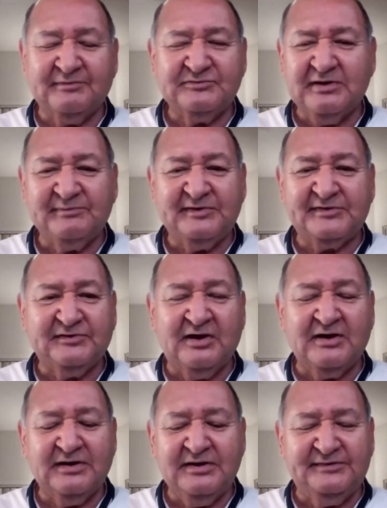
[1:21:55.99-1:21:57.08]
Sometimes it's
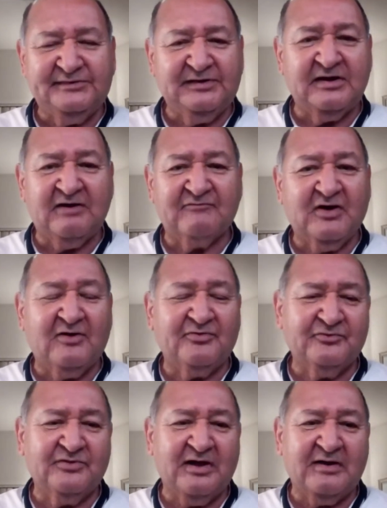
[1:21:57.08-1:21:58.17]
not easy, and I've gone
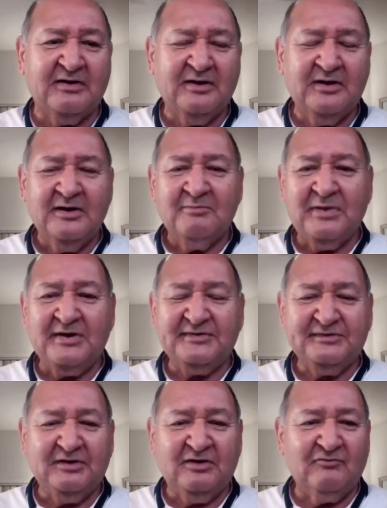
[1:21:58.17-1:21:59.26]
through that
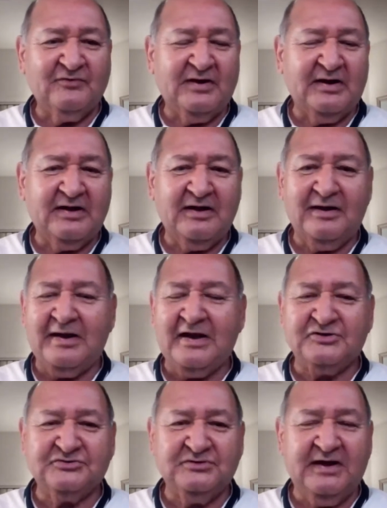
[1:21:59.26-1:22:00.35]
myself, and I
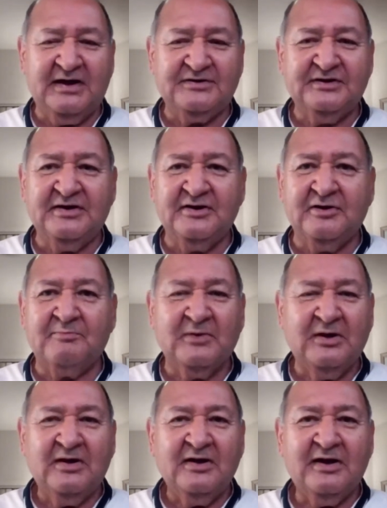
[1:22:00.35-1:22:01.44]
actually had to get up
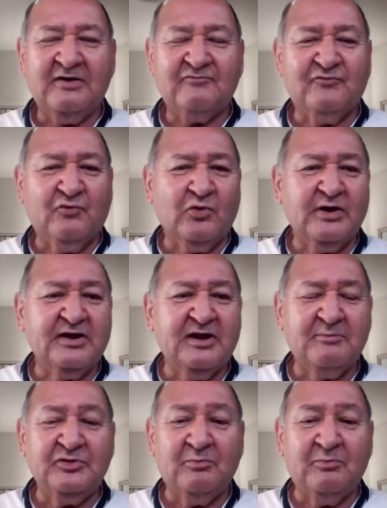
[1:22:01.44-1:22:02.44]
at 4 a.m.